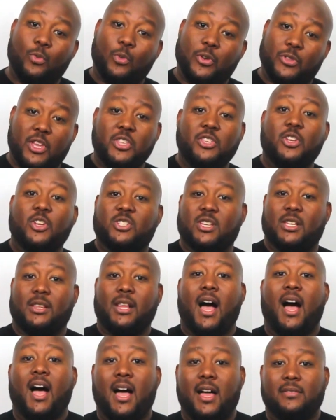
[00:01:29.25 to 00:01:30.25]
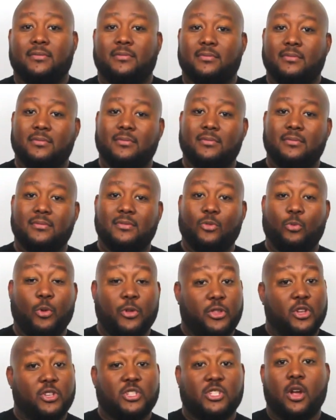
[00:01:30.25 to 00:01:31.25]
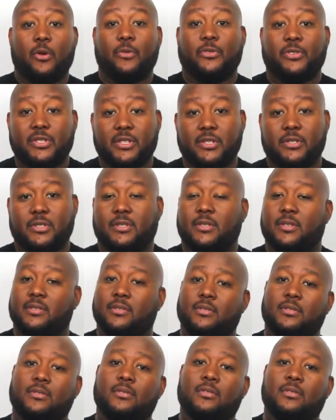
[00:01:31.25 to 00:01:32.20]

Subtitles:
within your salon, with your services.